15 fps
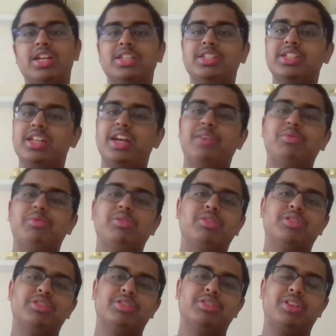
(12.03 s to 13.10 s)
today I'm
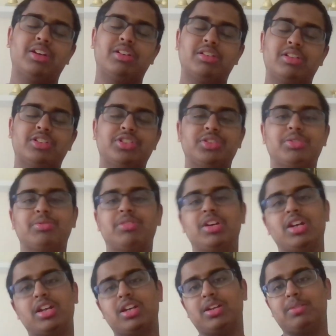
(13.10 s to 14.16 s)
gonna show
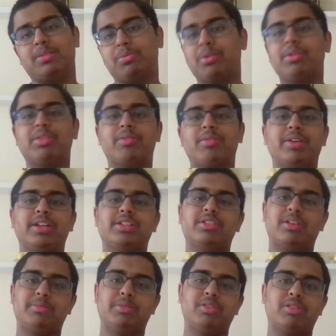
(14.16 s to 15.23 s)
4-3
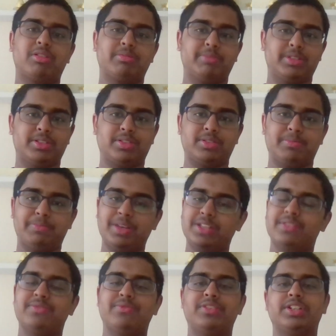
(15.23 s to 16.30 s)
Tom of Ireland's
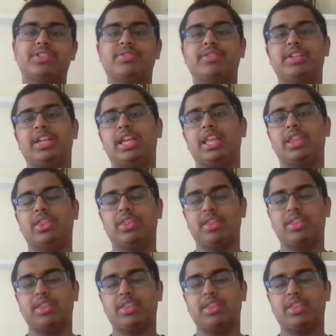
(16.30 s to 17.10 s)
best victory in